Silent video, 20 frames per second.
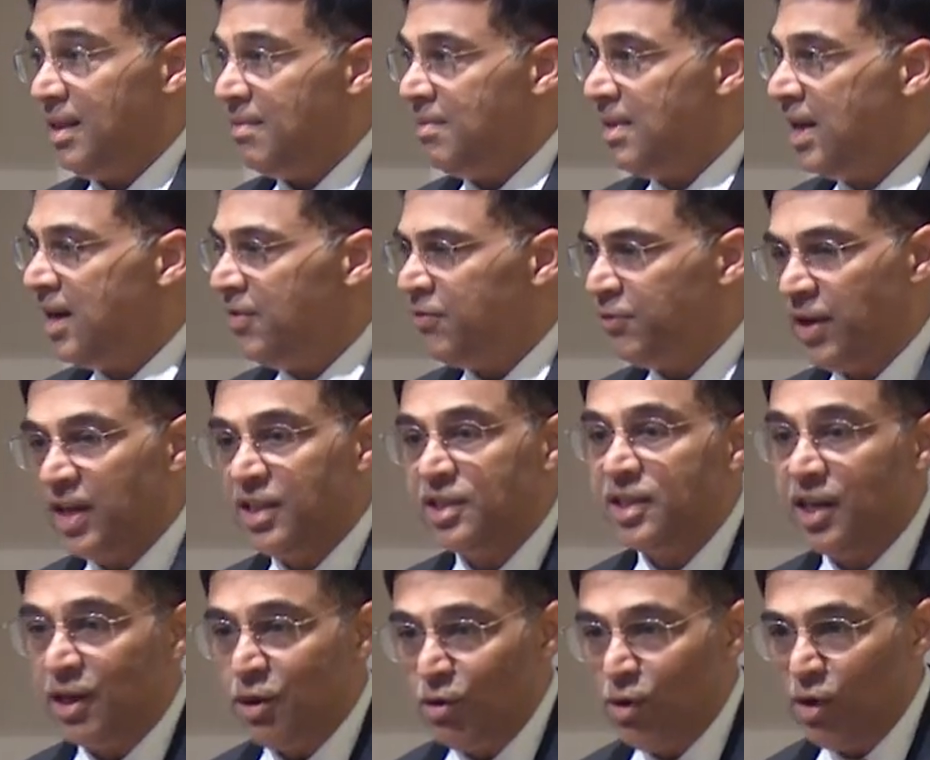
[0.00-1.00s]
There are
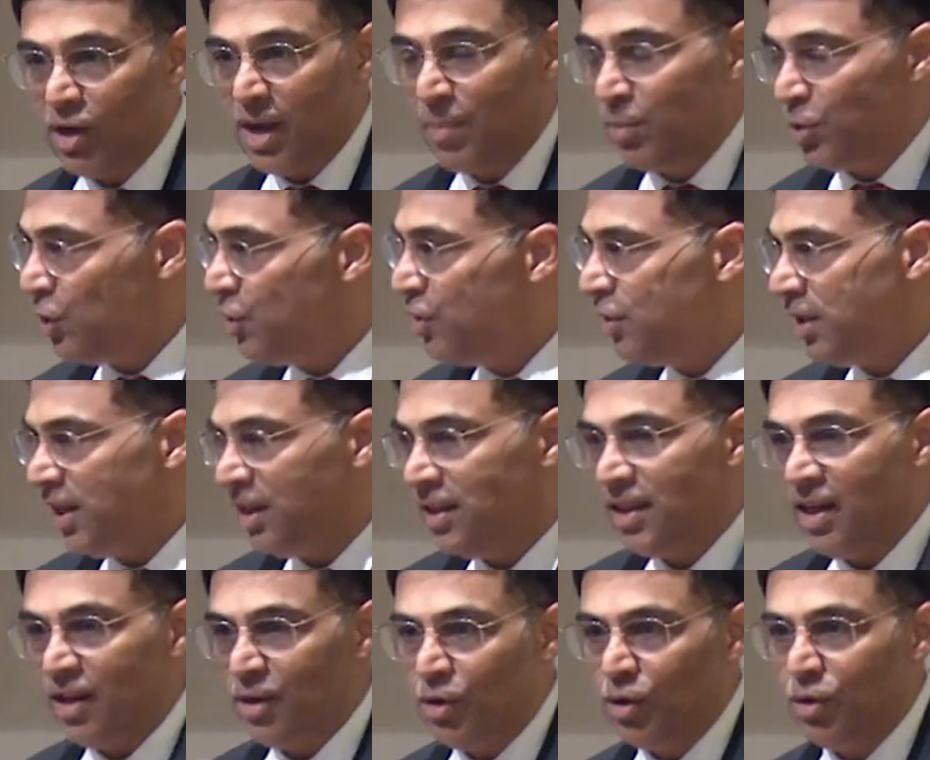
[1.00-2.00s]
friends that you look up to, you think
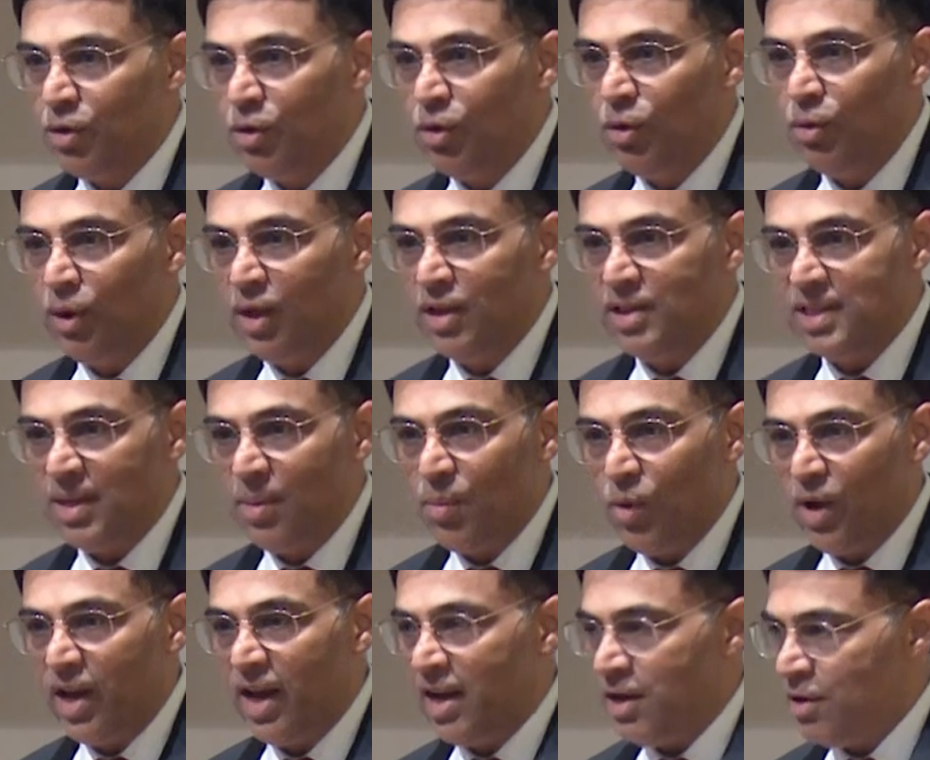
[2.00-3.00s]
they're cool in some
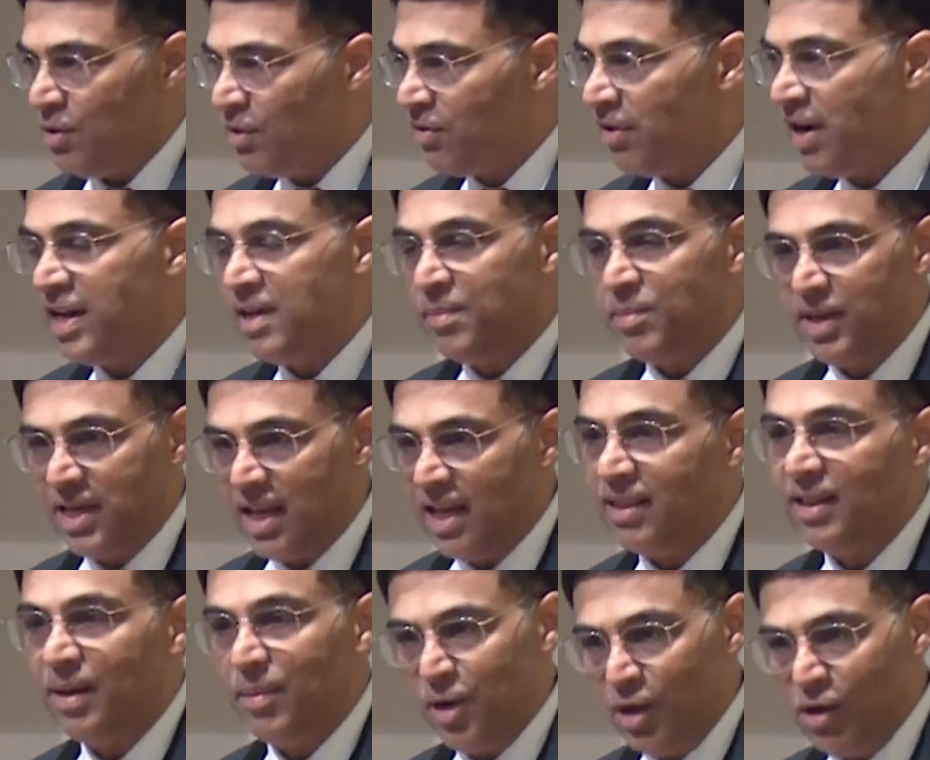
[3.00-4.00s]
way, and you'll try to
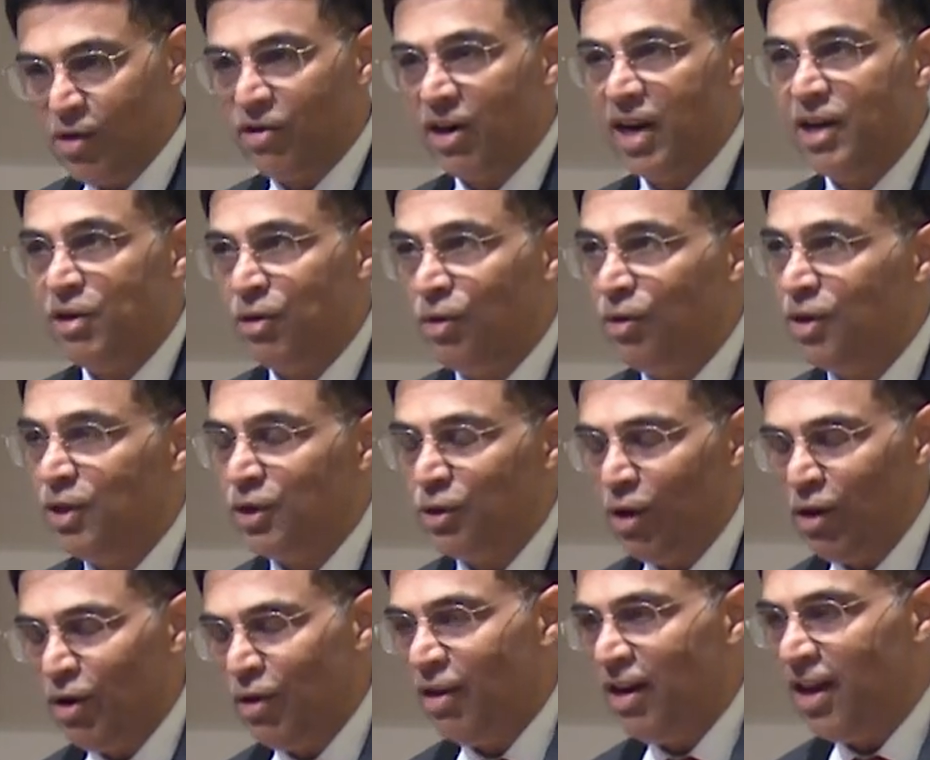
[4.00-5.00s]
imitate them, and you'll try to do this
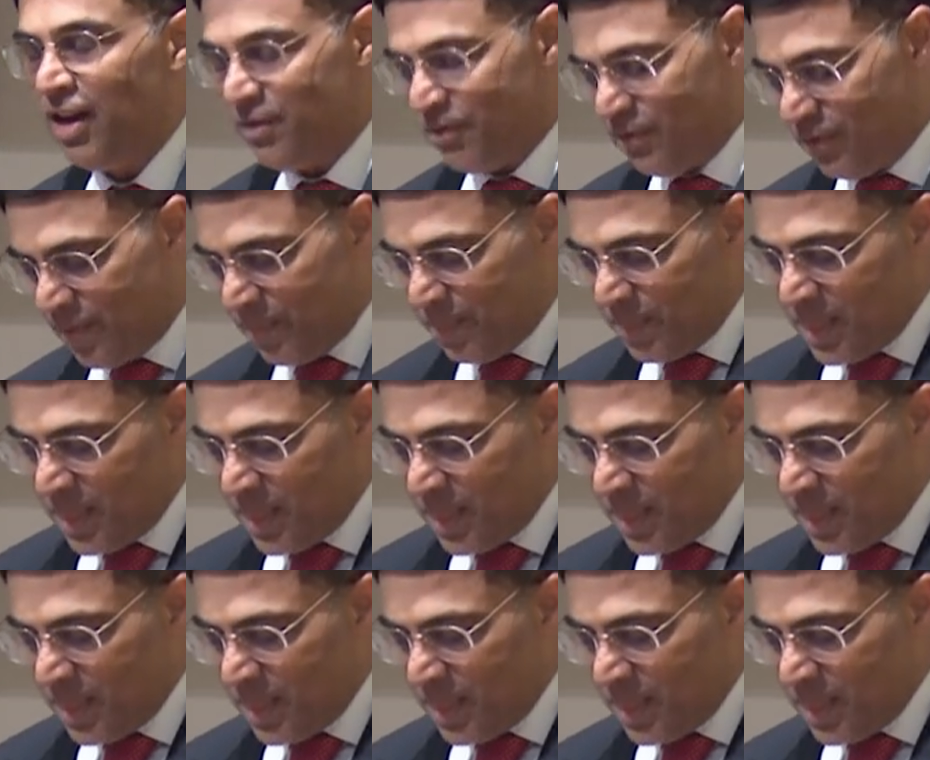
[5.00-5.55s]
all your life.